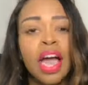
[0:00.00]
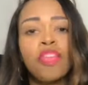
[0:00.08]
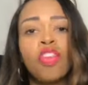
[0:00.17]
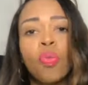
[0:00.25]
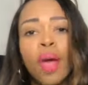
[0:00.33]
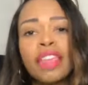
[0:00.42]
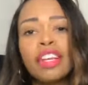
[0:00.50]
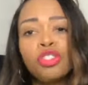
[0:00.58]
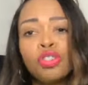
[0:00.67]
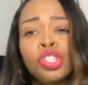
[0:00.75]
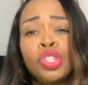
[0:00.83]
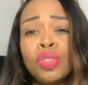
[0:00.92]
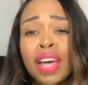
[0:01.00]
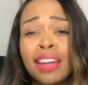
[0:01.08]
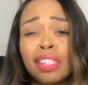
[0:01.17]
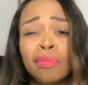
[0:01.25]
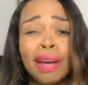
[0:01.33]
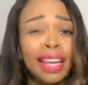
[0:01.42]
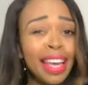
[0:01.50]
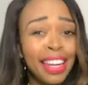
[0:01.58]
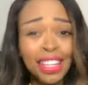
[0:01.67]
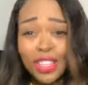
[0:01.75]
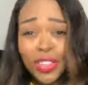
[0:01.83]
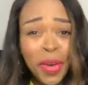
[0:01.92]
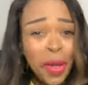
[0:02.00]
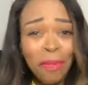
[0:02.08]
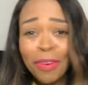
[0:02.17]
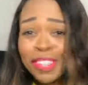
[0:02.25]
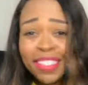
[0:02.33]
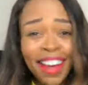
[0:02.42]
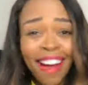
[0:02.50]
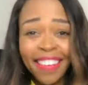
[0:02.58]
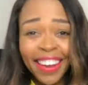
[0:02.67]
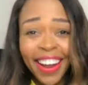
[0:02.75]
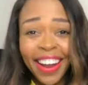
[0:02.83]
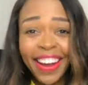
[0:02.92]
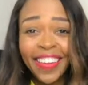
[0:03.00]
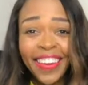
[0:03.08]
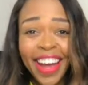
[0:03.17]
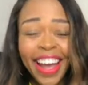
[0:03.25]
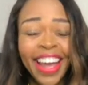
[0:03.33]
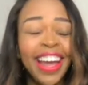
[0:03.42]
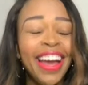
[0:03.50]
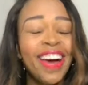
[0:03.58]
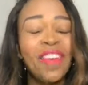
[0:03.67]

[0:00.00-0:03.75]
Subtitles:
And the way that you do that is by getting to show your personality, right?